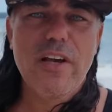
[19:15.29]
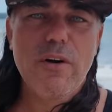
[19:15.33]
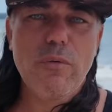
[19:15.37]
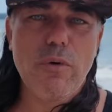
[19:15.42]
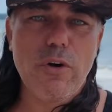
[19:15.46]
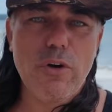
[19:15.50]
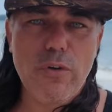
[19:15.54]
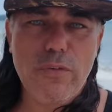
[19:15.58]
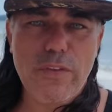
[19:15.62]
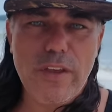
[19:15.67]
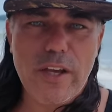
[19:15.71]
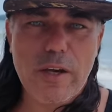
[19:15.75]

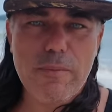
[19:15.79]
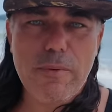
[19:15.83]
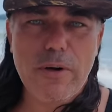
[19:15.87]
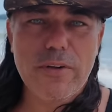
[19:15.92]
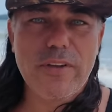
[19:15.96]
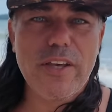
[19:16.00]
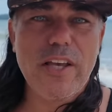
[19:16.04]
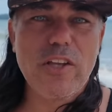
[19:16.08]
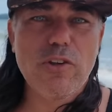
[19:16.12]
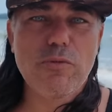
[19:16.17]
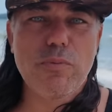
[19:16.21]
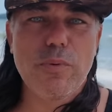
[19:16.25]
What do you think about
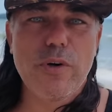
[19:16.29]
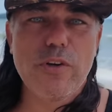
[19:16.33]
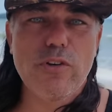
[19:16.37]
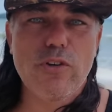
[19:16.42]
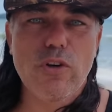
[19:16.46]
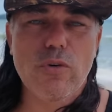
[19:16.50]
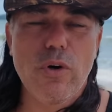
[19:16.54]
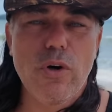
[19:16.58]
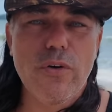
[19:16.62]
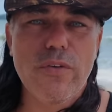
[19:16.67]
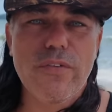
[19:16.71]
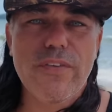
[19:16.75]
the
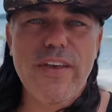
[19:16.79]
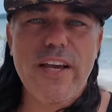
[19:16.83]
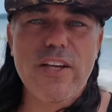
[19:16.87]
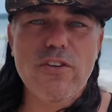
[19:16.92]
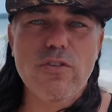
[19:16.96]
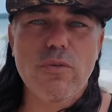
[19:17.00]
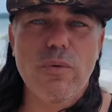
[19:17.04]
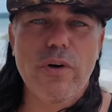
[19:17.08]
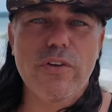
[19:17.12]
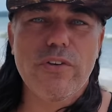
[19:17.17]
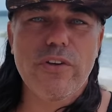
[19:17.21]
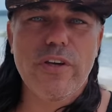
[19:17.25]
inspirational quote?
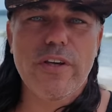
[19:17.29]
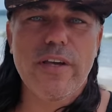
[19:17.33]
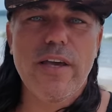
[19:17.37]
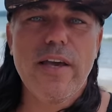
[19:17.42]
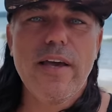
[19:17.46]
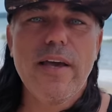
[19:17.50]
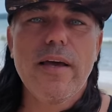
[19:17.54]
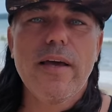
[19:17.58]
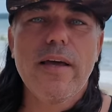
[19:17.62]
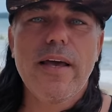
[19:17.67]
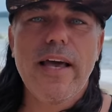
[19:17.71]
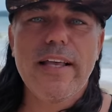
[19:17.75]
Thanks for watching
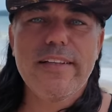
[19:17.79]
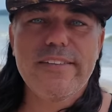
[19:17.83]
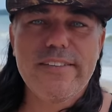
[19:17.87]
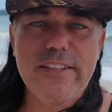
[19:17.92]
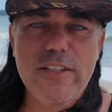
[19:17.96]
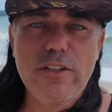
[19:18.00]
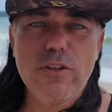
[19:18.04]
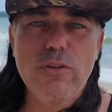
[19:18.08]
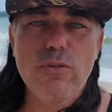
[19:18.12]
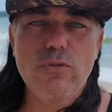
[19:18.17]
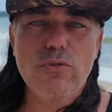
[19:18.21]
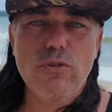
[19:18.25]
and
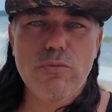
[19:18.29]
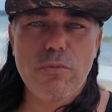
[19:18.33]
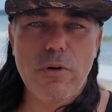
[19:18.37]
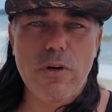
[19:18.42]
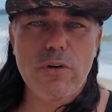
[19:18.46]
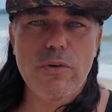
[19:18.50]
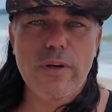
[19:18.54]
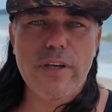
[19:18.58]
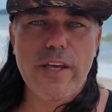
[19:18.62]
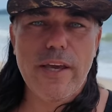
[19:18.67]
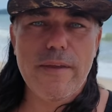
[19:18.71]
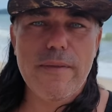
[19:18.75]
see you
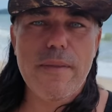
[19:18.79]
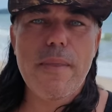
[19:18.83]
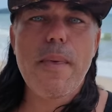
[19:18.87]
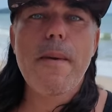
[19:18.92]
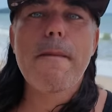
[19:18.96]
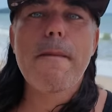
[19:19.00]
tomorrow again.